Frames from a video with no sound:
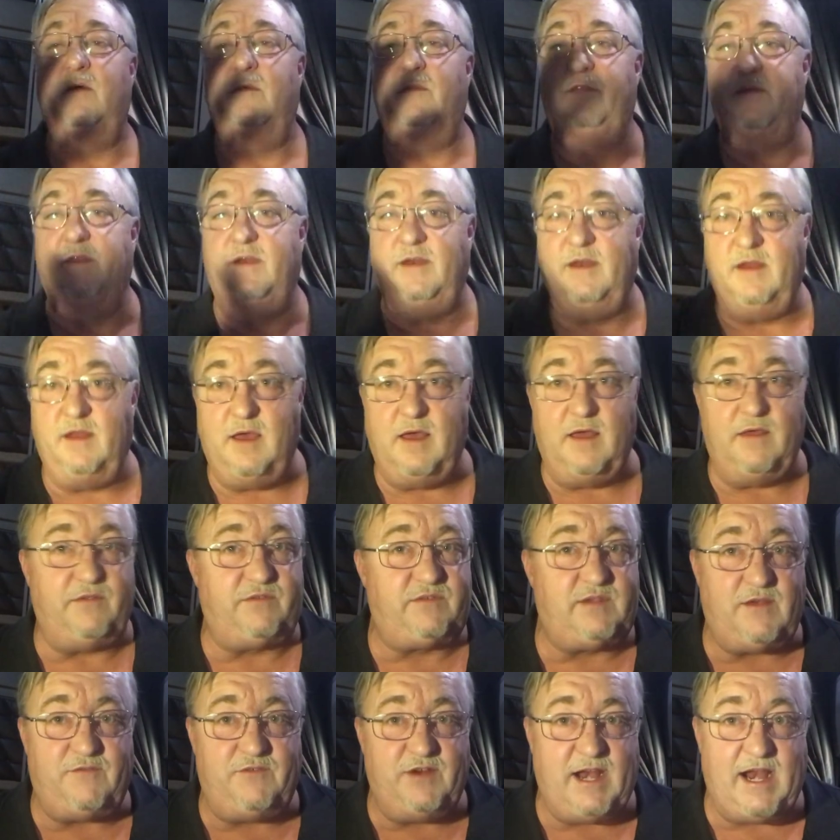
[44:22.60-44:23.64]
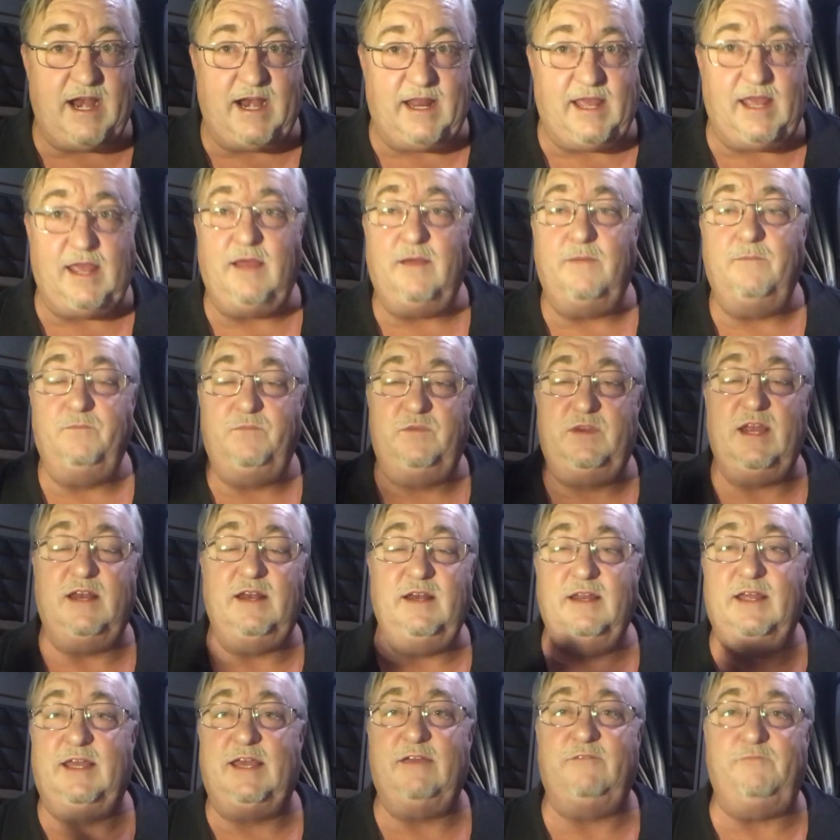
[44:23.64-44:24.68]
The 780
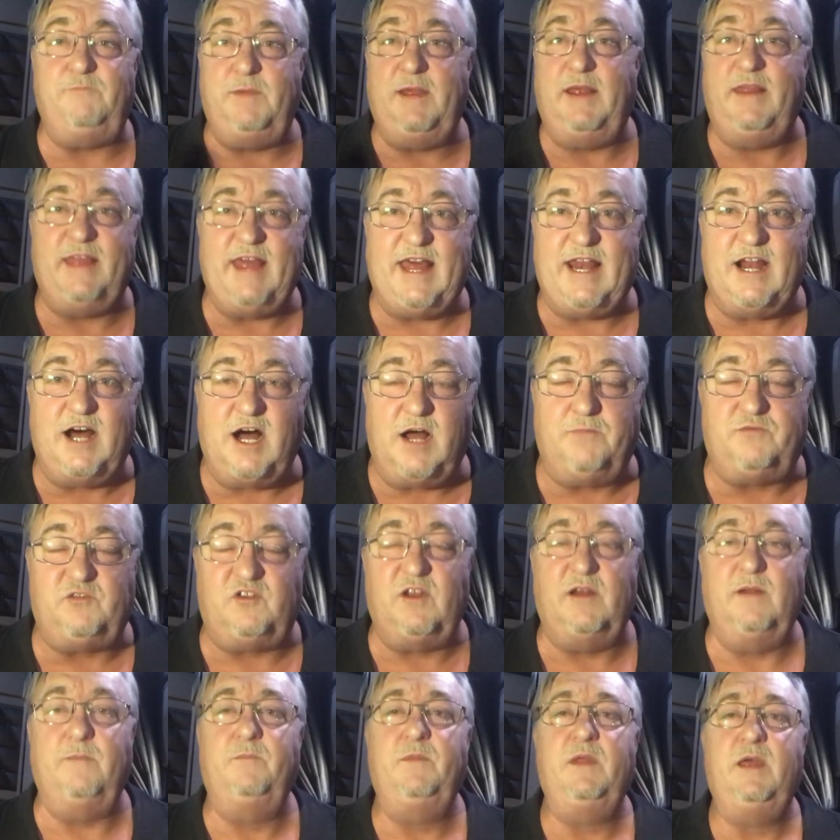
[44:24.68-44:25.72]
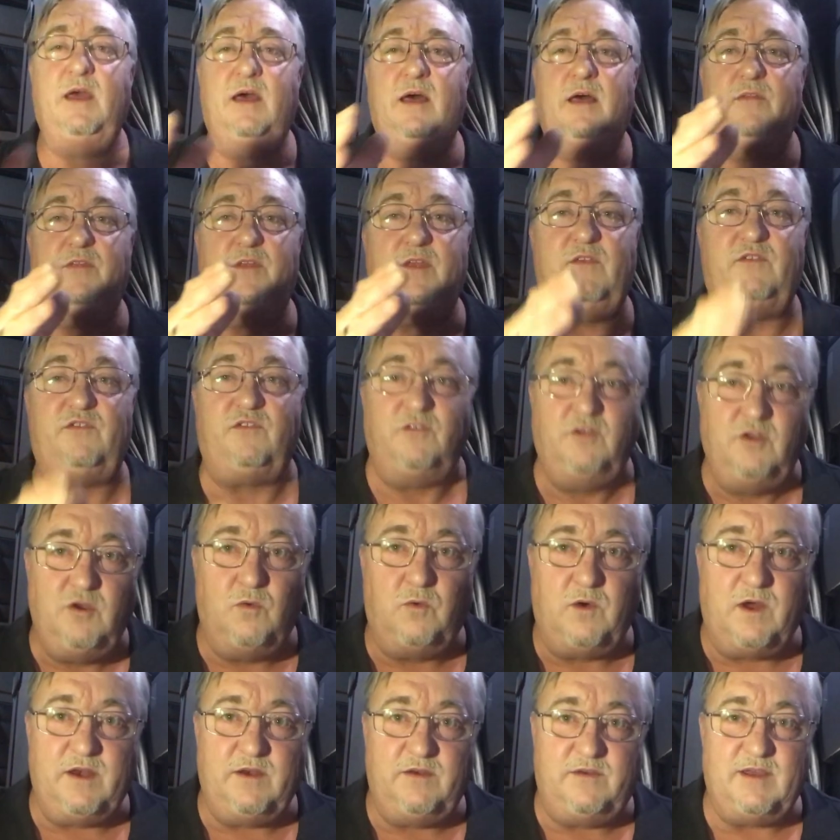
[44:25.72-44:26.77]
didn't give me that option. This new
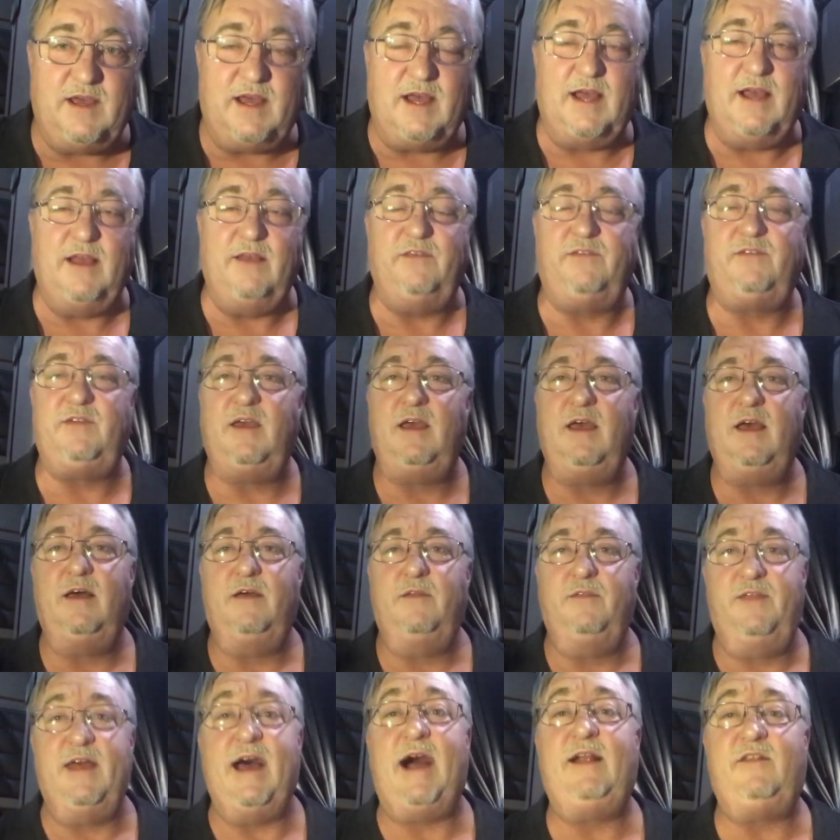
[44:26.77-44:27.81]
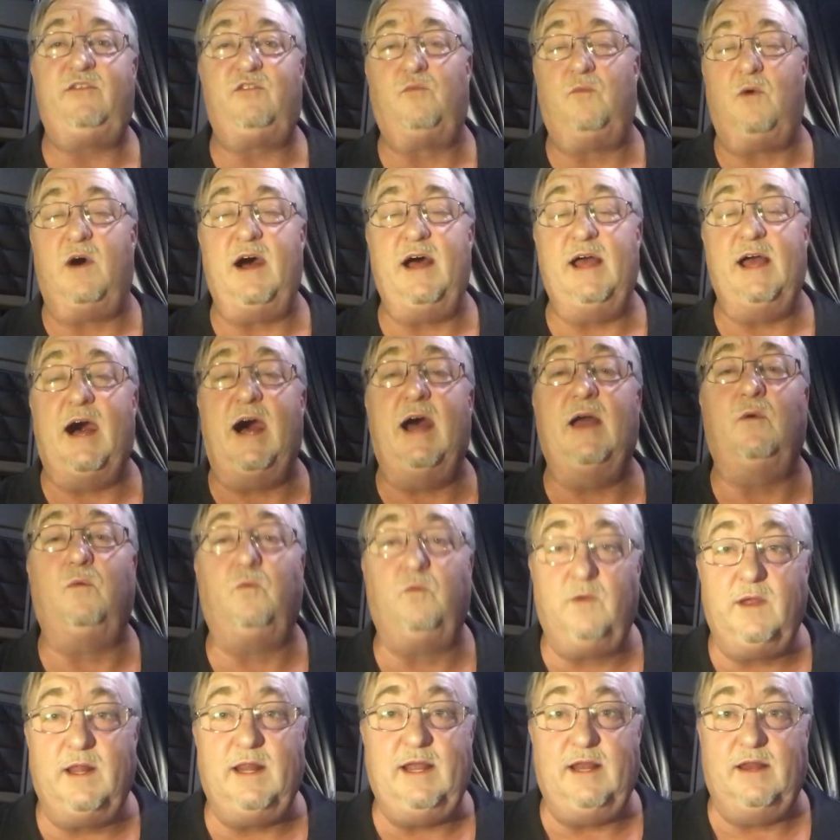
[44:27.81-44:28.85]
one does. That's why I
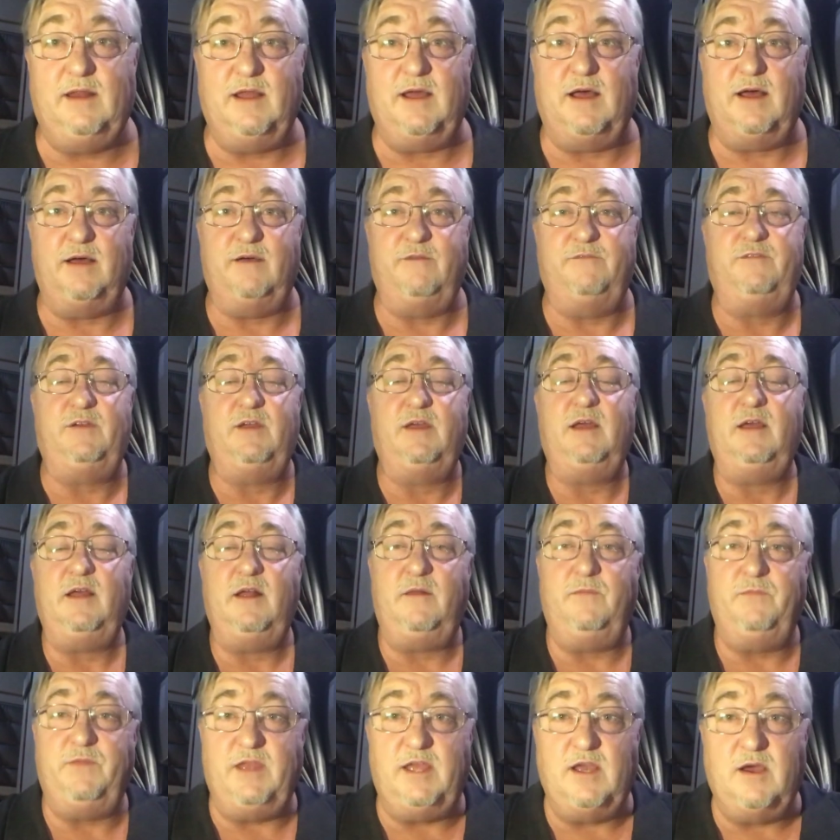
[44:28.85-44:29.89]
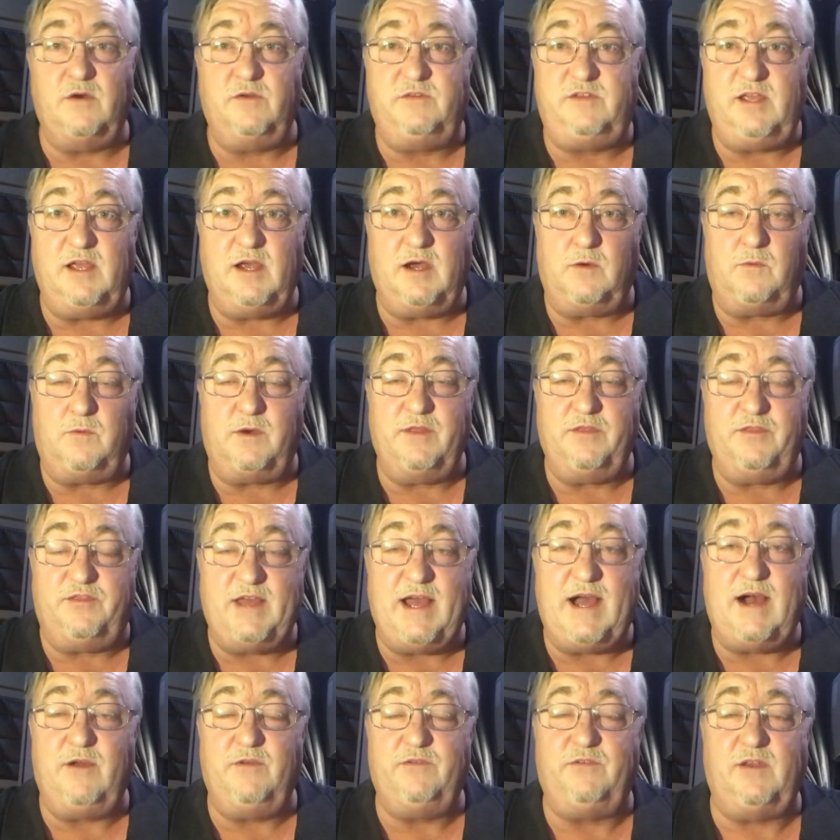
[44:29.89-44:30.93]
really love the OTR
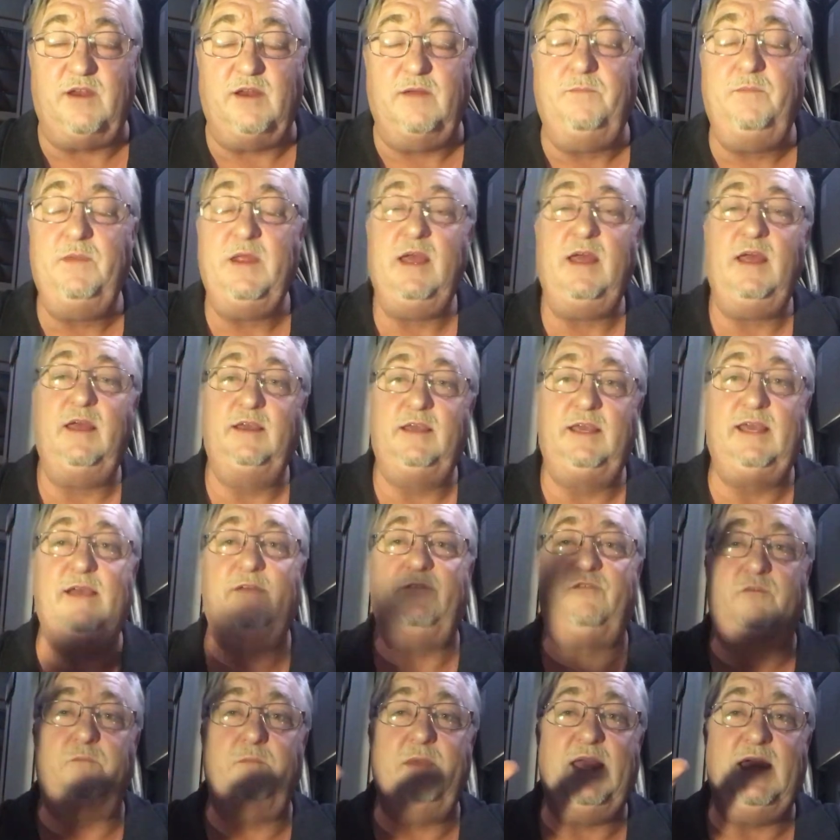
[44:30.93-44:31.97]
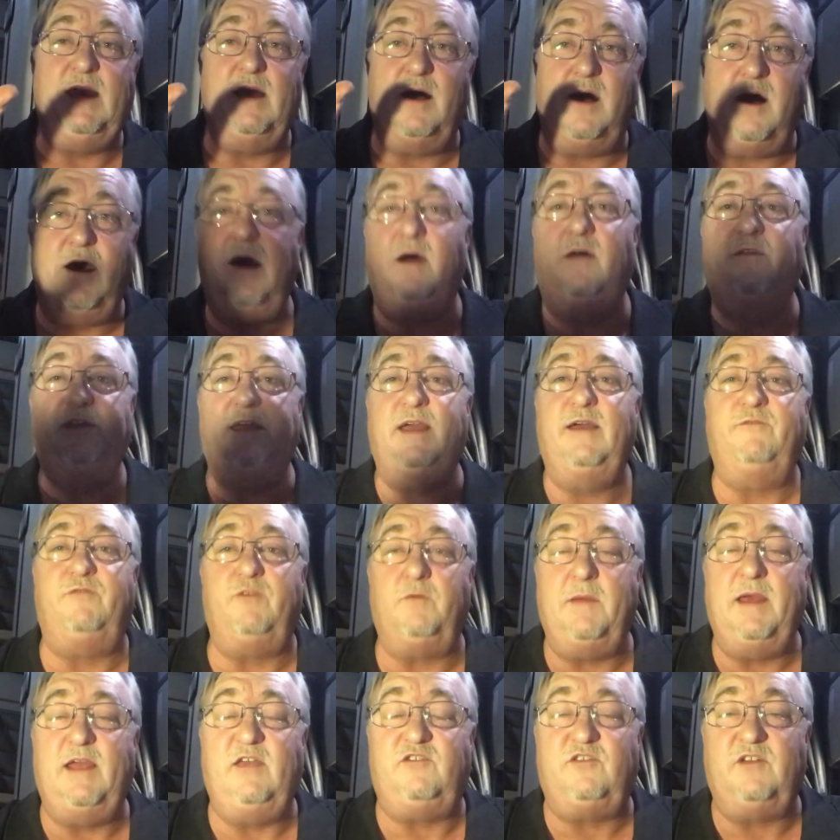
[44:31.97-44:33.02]
1000. Gives me all the
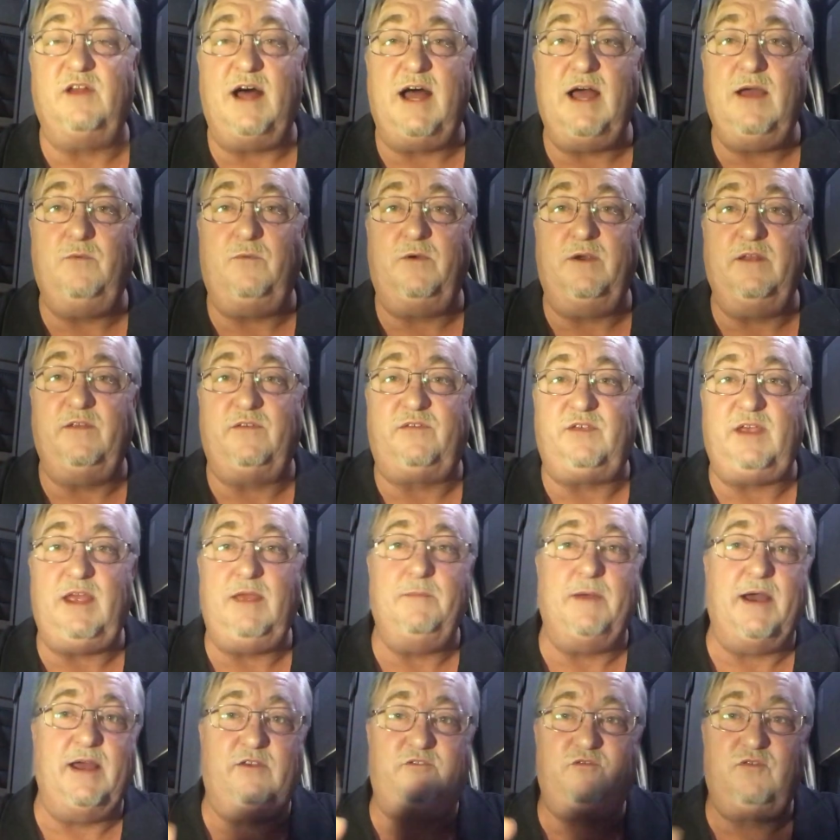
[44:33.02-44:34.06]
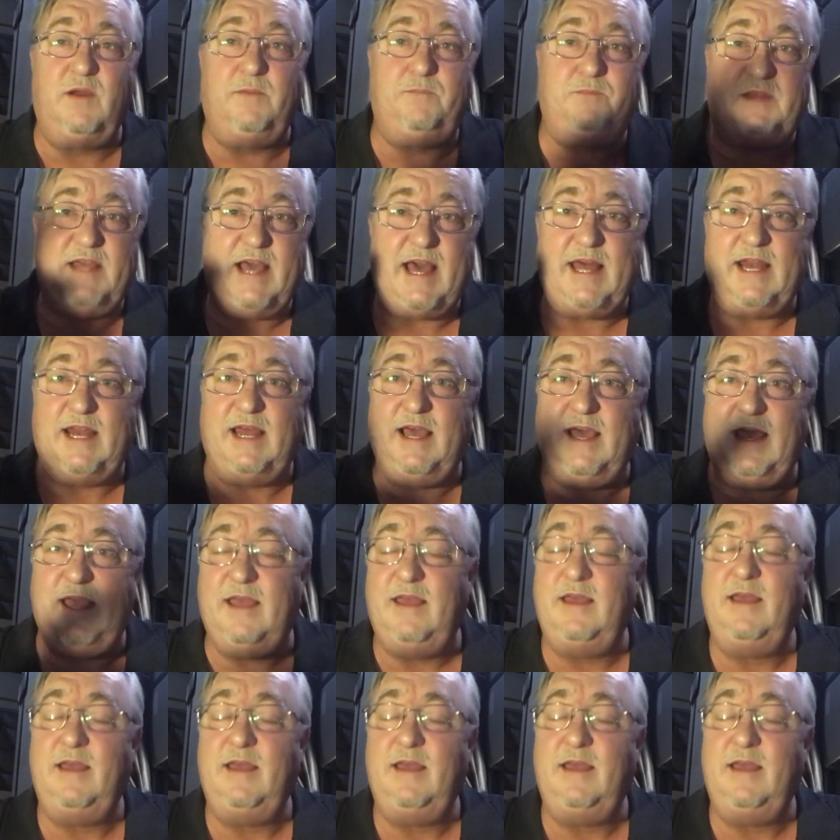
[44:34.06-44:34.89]
information I want to see, my trip data,